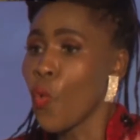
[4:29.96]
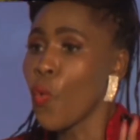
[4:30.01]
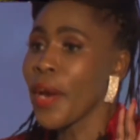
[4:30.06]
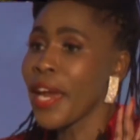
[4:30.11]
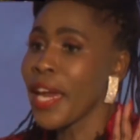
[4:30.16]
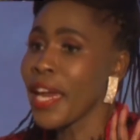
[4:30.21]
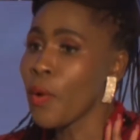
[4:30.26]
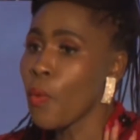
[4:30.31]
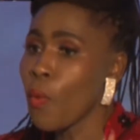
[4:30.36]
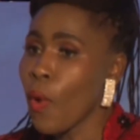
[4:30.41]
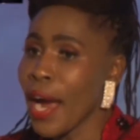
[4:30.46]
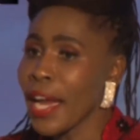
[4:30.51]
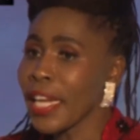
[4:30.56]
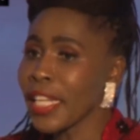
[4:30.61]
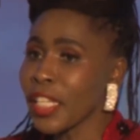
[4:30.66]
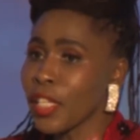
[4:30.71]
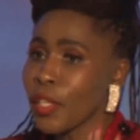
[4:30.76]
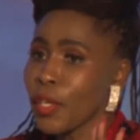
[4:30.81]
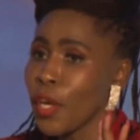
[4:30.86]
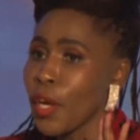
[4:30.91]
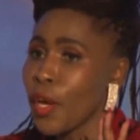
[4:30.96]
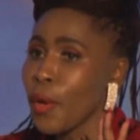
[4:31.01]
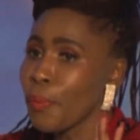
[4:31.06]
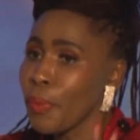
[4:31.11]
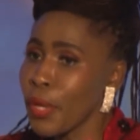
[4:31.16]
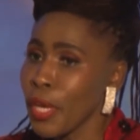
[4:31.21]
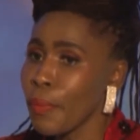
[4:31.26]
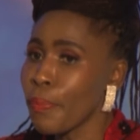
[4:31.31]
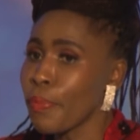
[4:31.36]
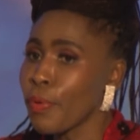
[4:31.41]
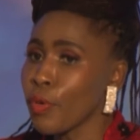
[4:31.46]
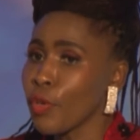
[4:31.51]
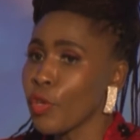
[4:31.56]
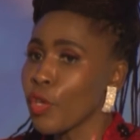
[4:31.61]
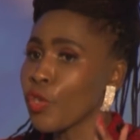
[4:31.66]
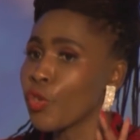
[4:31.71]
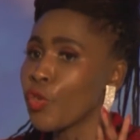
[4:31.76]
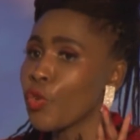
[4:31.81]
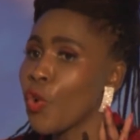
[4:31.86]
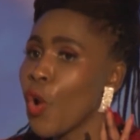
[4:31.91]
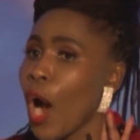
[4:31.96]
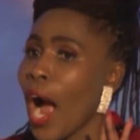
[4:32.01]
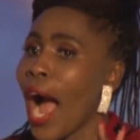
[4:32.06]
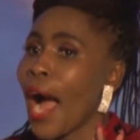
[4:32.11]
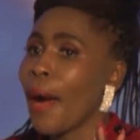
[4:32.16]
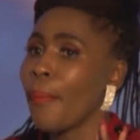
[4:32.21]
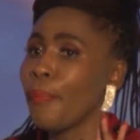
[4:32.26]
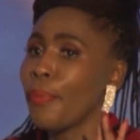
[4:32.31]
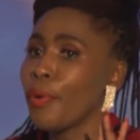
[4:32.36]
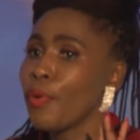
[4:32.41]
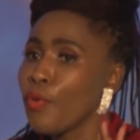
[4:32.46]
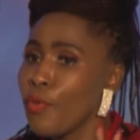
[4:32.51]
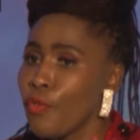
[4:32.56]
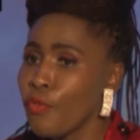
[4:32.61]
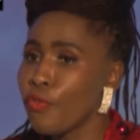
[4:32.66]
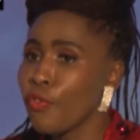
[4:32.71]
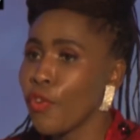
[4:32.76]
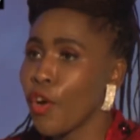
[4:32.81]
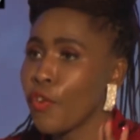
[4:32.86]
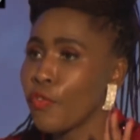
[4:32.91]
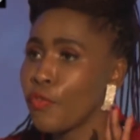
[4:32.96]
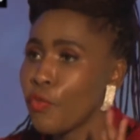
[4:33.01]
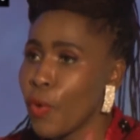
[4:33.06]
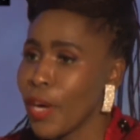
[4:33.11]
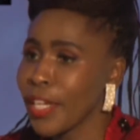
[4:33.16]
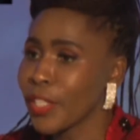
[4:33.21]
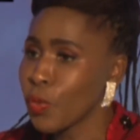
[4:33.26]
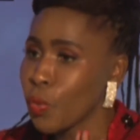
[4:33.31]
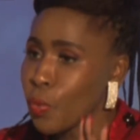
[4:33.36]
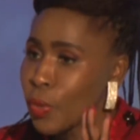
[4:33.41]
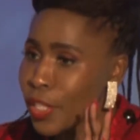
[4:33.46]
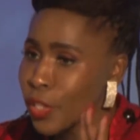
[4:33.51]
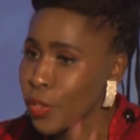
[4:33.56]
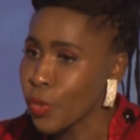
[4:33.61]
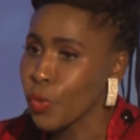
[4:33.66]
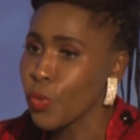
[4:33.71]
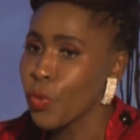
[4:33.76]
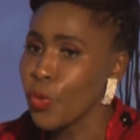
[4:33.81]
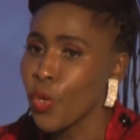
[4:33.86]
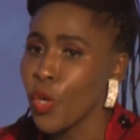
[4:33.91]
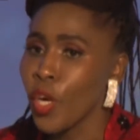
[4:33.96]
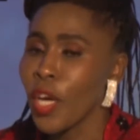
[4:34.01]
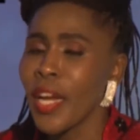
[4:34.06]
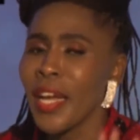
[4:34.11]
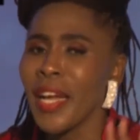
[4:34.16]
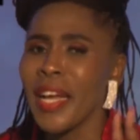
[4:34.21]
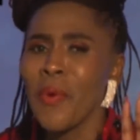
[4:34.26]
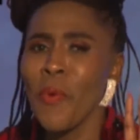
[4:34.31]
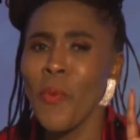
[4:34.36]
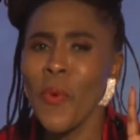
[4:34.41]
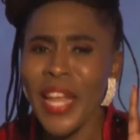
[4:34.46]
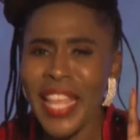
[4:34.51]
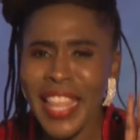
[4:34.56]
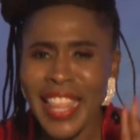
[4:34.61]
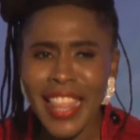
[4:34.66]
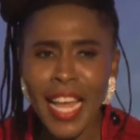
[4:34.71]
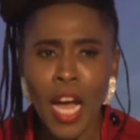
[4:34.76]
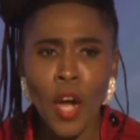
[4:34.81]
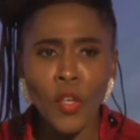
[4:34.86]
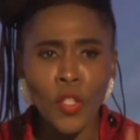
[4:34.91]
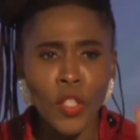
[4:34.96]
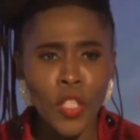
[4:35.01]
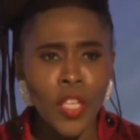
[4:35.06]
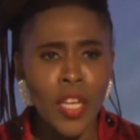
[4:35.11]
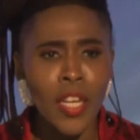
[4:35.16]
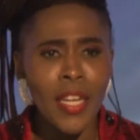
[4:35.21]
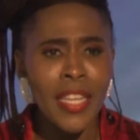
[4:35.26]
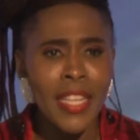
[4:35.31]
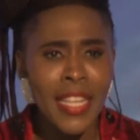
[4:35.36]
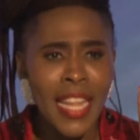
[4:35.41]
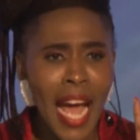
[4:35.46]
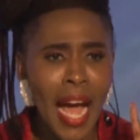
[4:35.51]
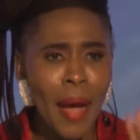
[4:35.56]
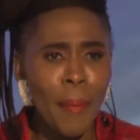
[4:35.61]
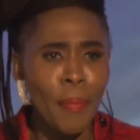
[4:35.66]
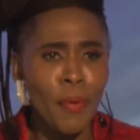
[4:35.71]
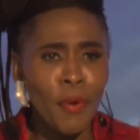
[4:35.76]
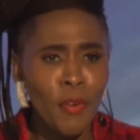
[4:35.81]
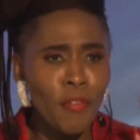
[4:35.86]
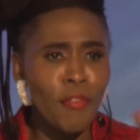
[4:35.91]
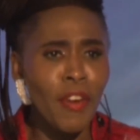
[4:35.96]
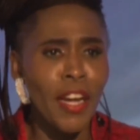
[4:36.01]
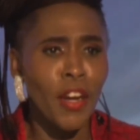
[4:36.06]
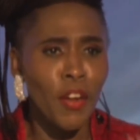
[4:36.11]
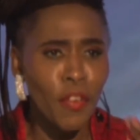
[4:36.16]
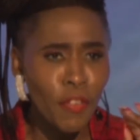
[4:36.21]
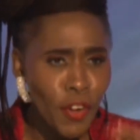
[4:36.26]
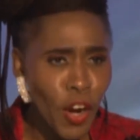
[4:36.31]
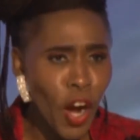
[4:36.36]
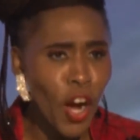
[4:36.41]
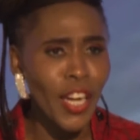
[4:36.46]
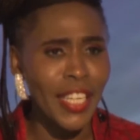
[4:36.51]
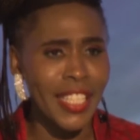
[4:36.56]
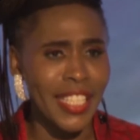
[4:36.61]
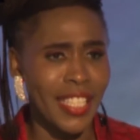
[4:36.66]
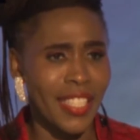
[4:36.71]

we want people to approve of what we do without the approval of God.